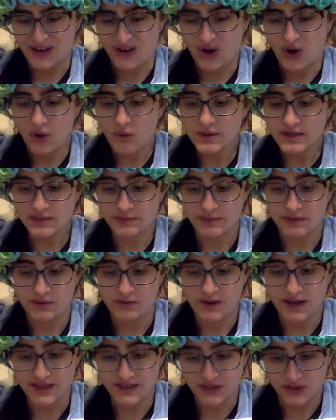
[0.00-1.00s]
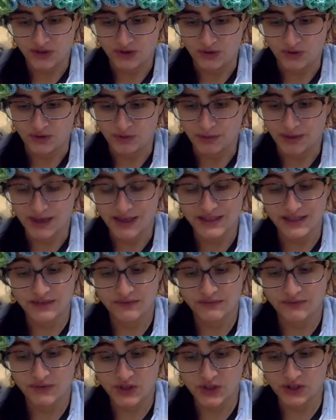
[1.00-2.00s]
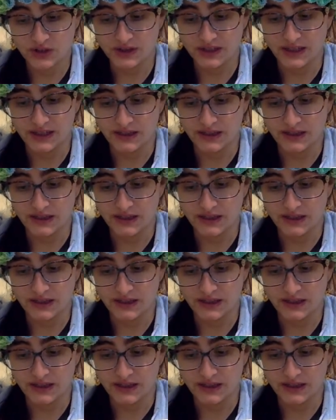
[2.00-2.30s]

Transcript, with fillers: always be rescued by a sufficiently